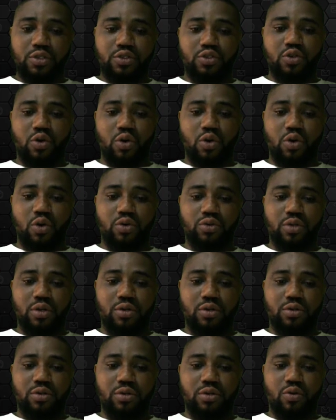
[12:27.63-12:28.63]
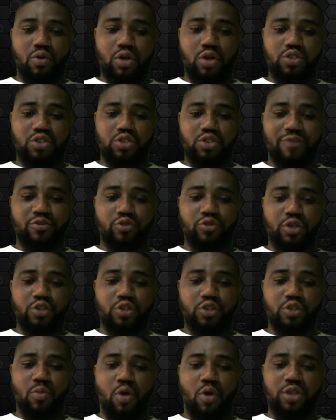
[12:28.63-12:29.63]
So what you have to do
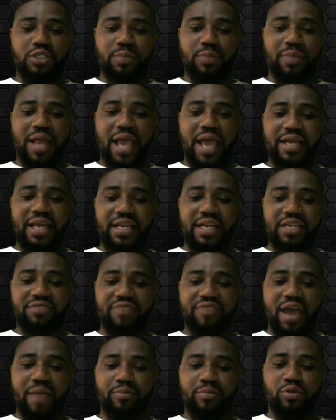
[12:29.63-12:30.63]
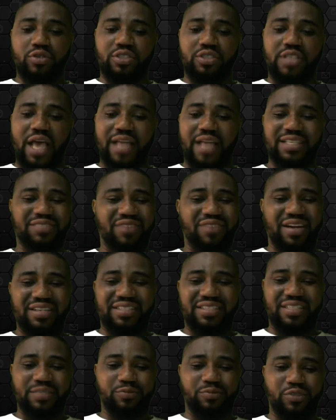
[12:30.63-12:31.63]
is to multiply, then divide both sides. It's
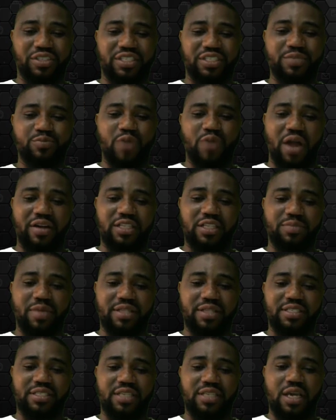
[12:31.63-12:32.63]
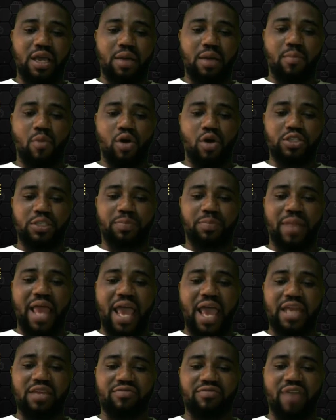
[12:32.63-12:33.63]
very simple, simple arithmetic.
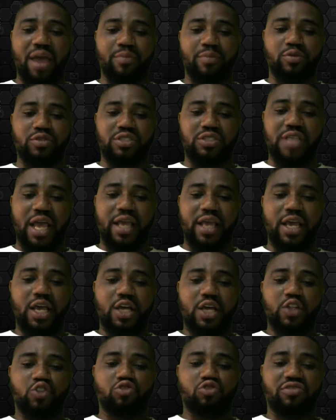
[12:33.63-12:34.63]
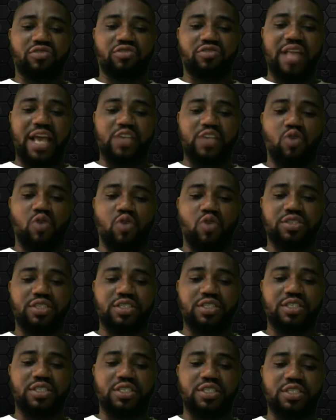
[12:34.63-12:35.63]
Multiply and divide both sides. 250 times
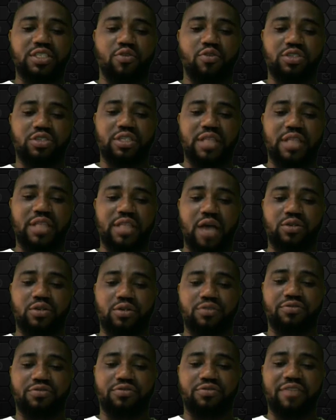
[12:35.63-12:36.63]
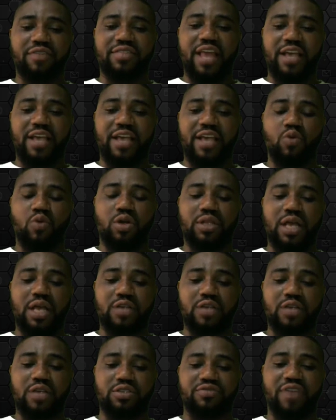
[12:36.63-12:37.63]
160 is 40,000. 5 times
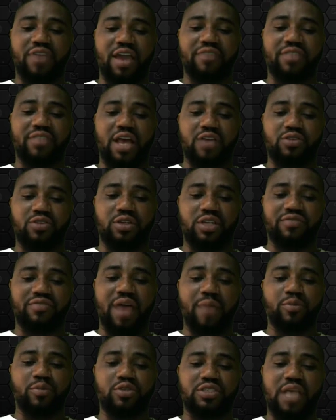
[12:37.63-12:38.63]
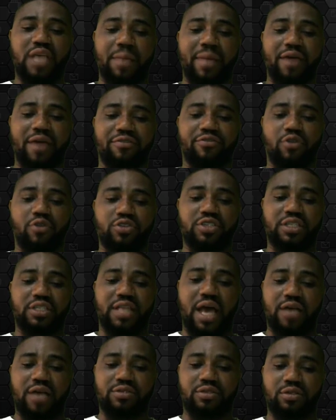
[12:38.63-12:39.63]
1000 is 5,000. Divide both sides by
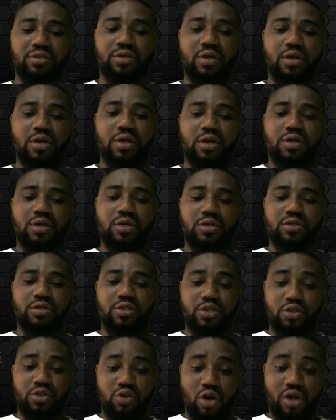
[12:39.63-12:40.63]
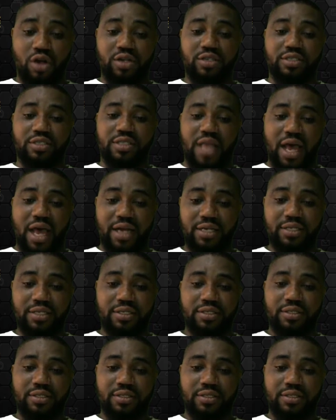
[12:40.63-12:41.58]
40,000. Do you understand?